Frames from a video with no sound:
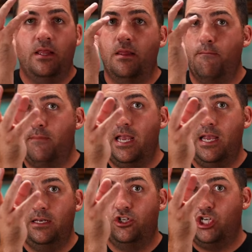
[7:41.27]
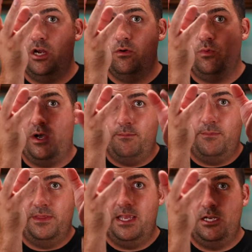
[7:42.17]
the main shared one,
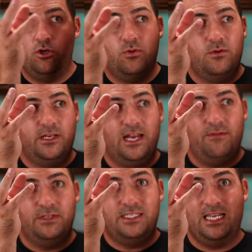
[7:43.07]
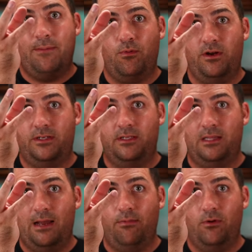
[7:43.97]
but then you can have a separate
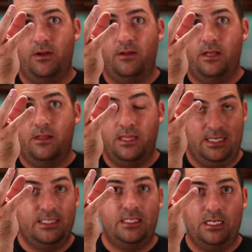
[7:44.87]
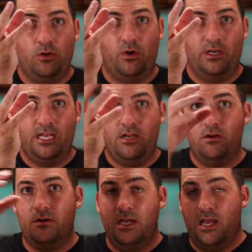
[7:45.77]
library, the existing one
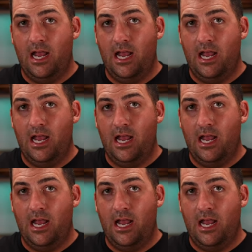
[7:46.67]
here,